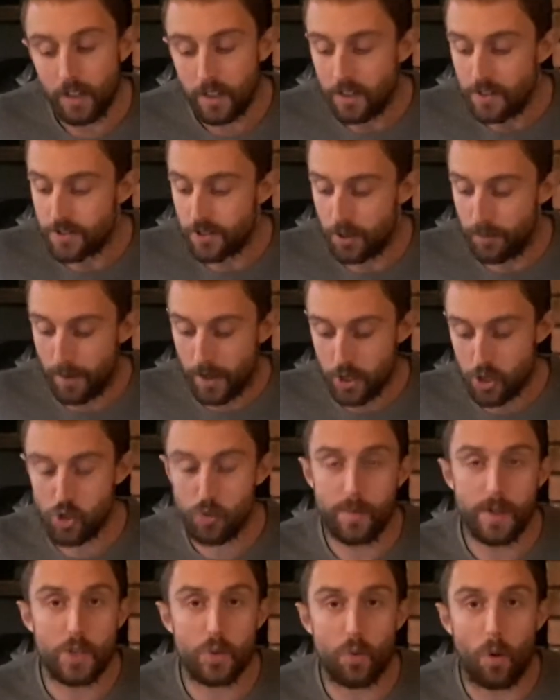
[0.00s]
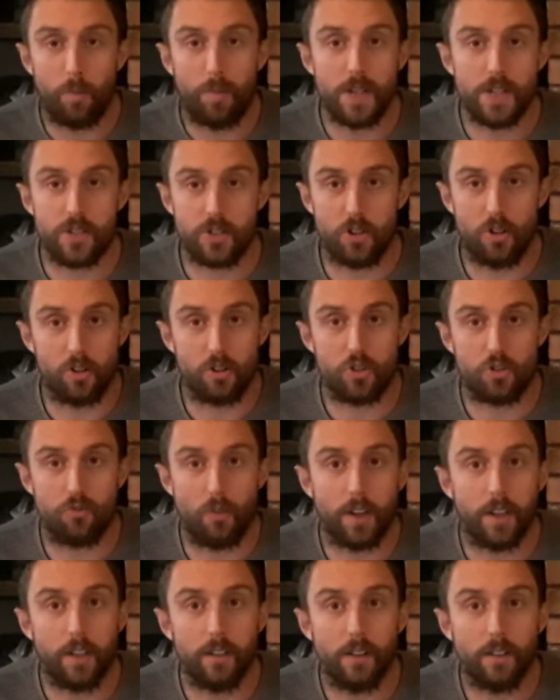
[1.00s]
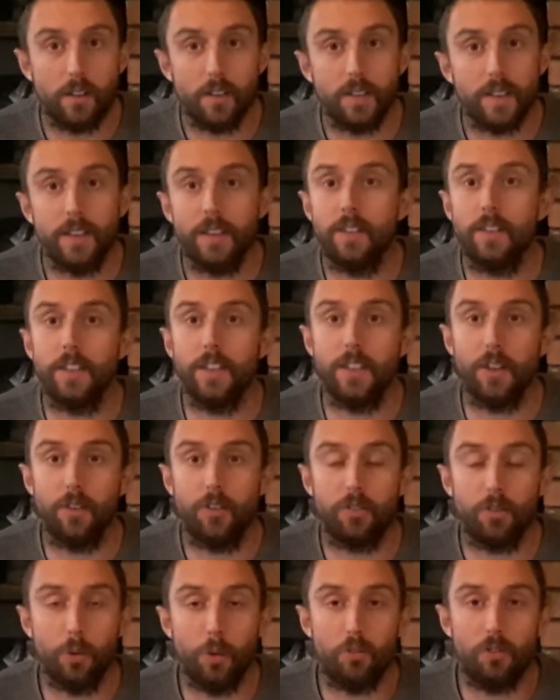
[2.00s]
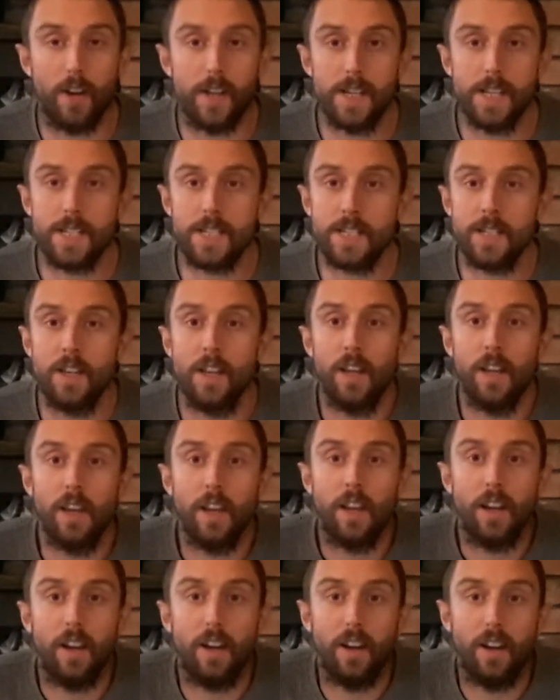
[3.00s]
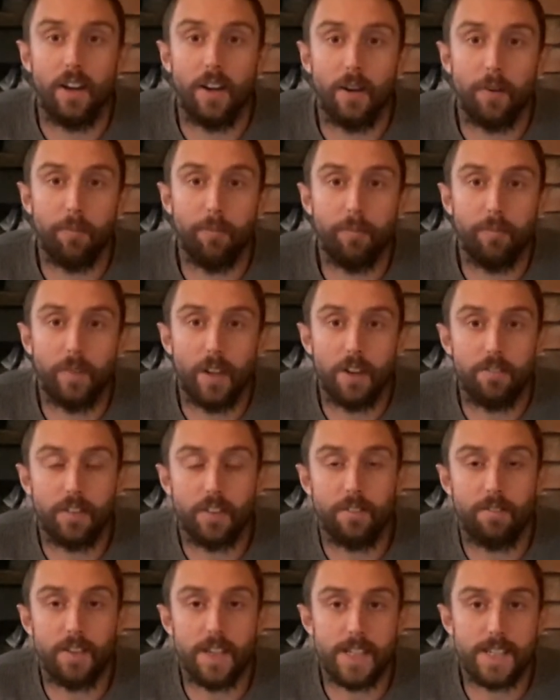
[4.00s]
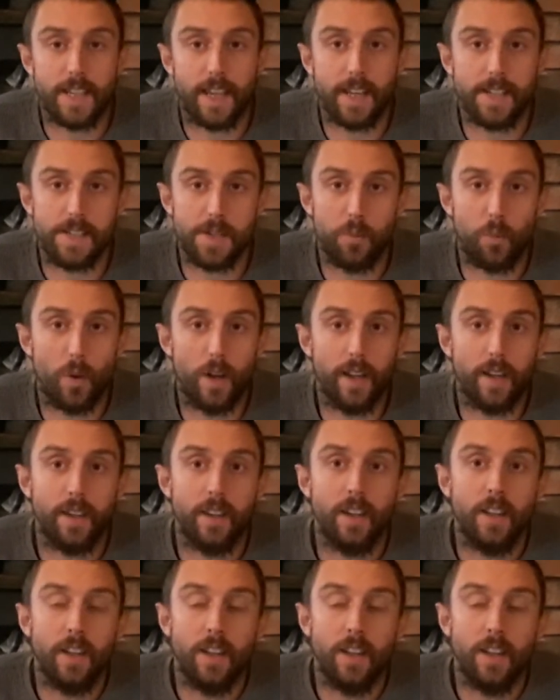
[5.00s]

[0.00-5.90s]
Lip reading: So you might just be swapping socks regularly, you know, through a race, if their feet are getting wet.